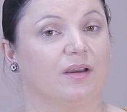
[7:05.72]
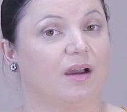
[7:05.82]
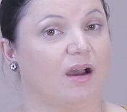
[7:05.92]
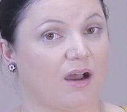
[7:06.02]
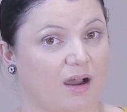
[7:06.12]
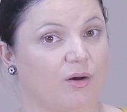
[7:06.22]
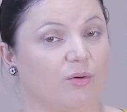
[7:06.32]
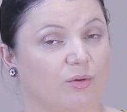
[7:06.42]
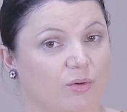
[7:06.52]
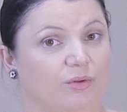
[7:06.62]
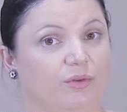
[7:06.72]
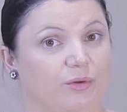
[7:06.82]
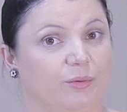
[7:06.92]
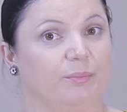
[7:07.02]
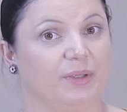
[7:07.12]
How could
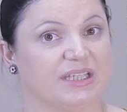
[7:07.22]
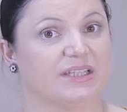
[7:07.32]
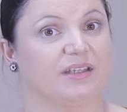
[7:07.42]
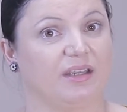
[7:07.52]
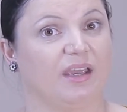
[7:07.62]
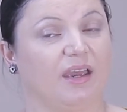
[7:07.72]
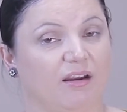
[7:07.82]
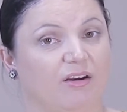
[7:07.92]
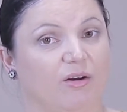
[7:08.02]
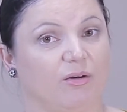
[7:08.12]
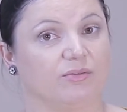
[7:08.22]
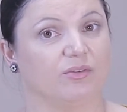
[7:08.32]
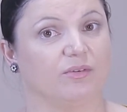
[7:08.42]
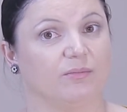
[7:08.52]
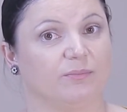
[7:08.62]
you miss the
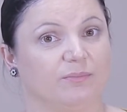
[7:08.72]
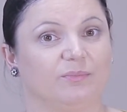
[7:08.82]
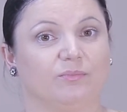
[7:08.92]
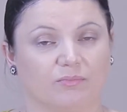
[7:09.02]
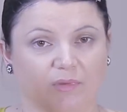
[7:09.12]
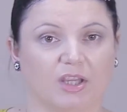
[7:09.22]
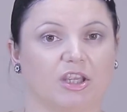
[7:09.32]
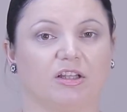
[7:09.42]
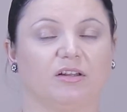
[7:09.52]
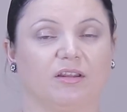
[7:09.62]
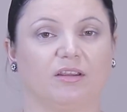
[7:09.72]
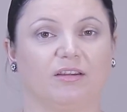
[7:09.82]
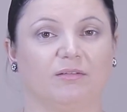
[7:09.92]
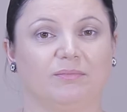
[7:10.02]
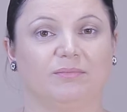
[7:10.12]
arrows?
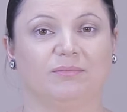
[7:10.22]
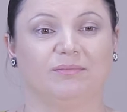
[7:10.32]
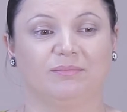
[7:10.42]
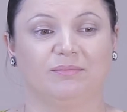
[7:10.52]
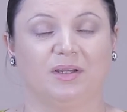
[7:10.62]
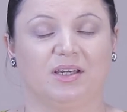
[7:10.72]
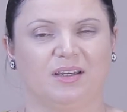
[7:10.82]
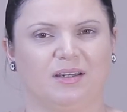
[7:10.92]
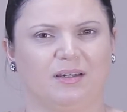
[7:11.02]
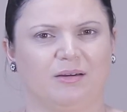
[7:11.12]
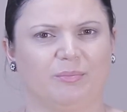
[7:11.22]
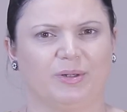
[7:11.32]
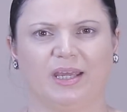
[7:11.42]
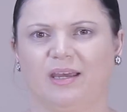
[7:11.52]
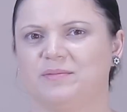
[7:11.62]
Guilty.
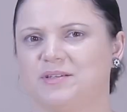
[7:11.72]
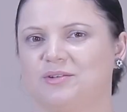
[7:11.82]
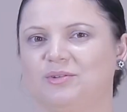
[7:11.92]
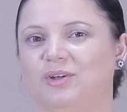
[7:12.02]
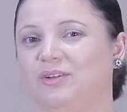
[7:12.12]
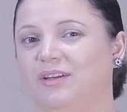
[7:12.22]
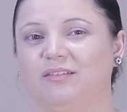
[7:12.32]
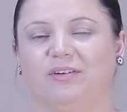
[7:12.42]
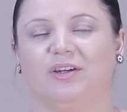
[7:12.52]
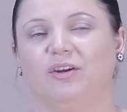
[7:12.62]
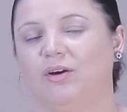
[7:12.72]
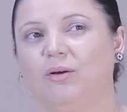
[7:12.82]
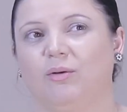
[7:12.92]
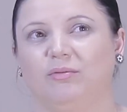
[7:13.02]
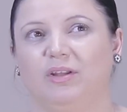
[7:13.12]
Perhaps you don't even
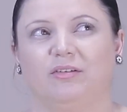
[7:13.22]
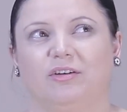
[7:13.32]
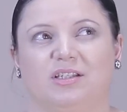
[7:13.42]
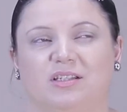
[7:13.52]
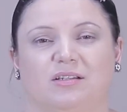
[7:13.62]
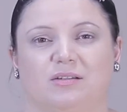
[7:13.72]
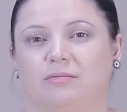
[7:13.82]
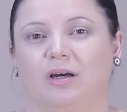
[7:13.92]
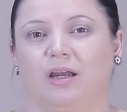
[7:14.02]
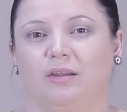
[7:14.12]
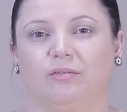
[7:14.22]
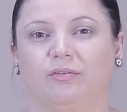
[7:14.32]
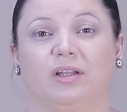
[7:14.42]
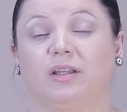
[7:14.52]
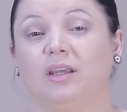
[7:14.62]
know the reasons why you
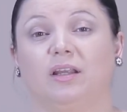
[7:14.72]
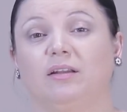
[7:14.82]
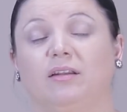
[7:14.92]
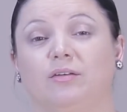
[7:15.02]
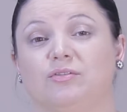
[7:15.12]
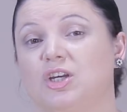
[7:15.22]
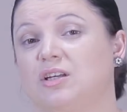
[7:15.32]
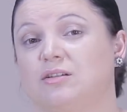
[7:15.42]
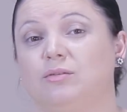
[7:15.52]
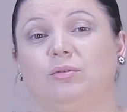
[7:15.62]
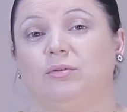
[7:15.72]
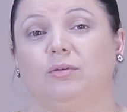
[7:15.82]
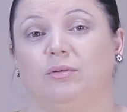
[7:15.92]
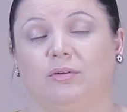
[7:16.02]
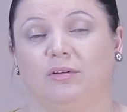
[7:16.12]
feel guilty, you just
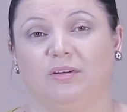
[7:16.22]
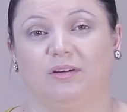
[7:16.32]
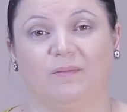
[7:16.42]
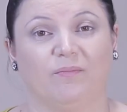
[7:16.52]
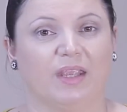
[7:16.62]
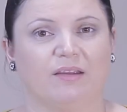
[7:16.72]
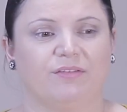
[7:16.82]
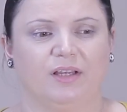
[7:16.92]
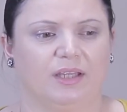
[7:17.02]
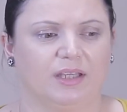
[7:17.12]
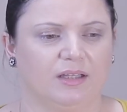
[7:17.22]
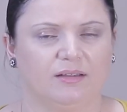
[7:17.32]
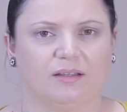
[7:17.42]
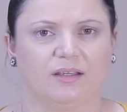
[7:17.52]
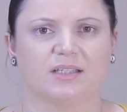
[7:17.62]
do. Feeling
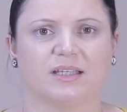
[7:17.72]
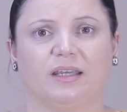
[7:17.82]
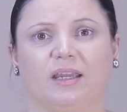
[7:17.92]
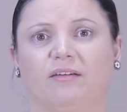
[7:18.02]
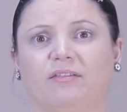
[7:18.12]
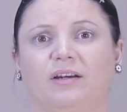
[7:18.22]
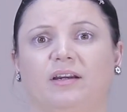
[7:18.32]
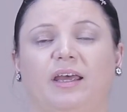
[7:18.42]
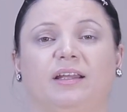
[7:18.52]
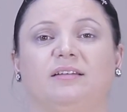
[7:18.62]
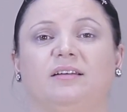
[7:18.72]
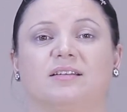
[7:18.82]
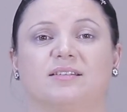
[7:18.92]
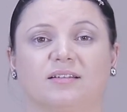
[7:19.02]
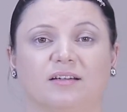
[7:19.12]
guilty is a
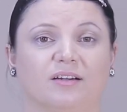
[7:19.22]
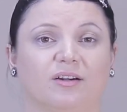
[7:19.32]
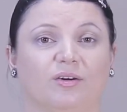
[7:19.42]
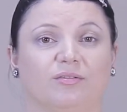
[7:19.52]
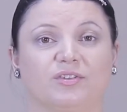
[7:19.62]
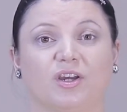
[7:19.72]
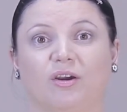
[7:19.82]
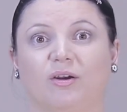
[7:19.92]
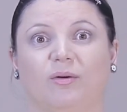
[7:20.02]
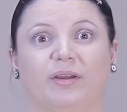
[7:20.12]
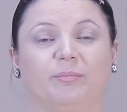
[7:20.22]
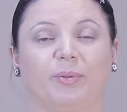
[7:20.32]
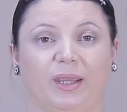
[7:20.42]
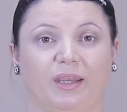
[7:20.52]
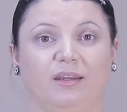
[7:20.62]
never-ending circle of sorrow and
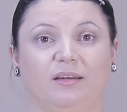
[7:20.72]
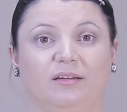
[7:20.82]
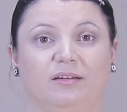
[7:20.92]
pain.